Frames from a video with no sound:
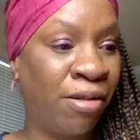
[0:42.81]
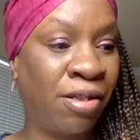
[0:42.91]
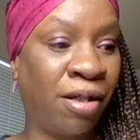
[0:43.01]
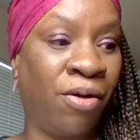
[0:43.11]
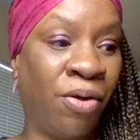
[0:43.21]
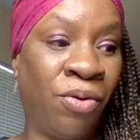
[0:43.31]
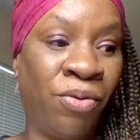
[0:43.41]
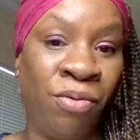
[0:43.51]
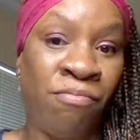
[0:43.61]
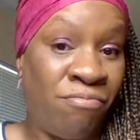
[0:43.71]

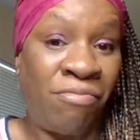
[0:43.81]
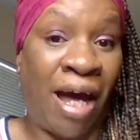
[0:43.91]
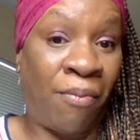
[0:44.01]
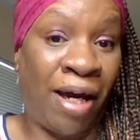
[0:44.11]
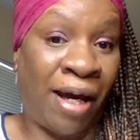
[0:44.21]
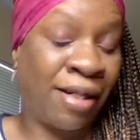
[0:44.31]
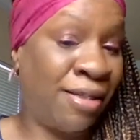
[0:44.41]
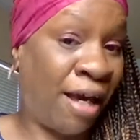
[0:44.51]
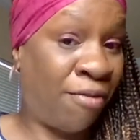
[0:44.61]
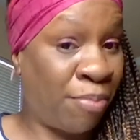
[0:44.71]
So that way I can
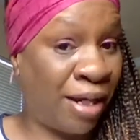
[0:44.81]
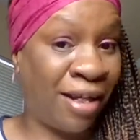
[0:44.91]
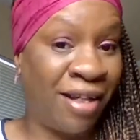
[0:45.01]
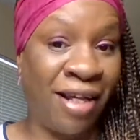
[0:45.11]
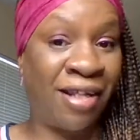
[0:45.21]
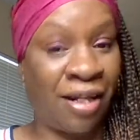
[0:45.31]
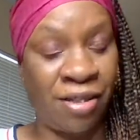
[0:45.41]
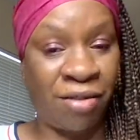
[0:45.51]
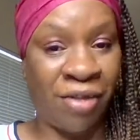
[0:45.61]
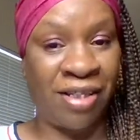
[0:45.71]
save money, and that's
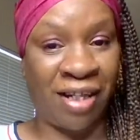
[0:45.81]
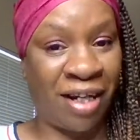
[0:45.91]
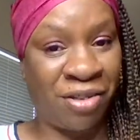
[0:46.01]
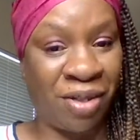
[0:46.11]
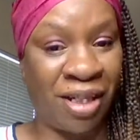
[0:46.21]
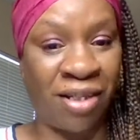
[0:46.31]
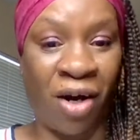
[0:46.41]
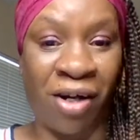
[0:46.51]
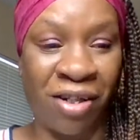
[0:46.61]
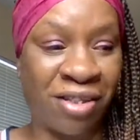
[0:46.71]
the reason I do these
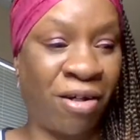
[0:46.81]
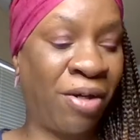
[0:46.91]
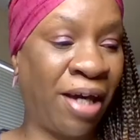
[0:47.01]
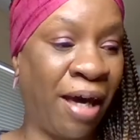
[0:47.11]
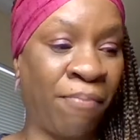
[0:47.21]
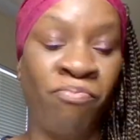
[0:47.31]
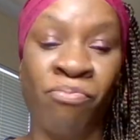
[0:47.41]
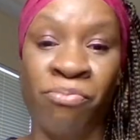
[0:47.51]
hauls. Okay,